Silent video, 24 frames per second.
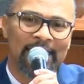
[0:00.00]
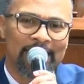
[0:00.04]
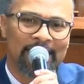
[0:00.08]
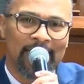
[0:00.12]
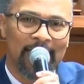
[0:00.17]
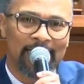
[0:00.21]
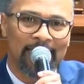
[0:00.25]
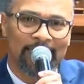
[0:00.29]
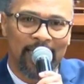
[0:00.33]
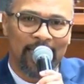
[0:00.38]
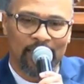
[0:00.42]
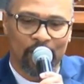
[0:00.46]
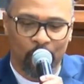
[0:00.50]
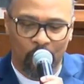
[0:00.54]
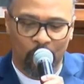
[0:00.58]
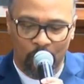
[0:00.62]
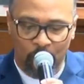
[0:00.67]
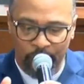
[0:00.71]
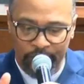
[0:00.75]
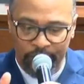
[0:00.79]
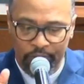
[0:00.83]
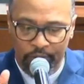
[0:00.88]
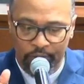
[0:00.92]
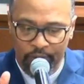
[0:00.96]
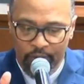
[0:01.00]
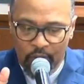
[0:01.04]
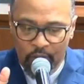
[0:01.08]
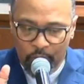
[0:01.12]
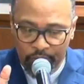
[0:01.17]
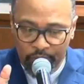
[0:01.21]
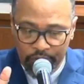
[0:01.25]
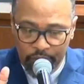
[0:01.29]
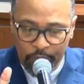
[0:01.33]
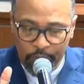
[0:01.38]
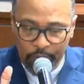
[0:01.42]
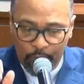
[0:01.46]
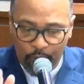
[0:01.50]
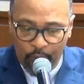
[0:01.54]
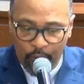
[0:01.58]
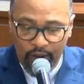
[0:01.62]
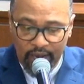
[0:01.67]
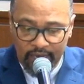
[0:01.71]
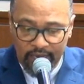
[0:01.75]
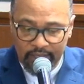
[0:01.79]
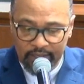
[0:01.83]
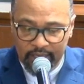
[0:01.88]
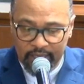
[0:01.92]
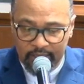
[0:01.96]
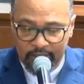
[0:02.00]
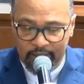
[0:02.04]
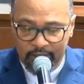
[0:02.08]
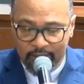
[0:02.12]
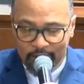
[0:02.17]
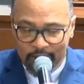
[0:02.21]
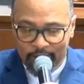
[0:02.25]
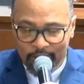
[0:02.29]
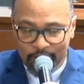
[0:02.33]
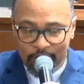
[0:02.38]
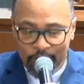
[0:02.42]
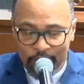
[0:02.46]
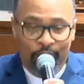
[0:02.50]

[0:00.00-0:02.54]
He says, guess what? When you when you pray, that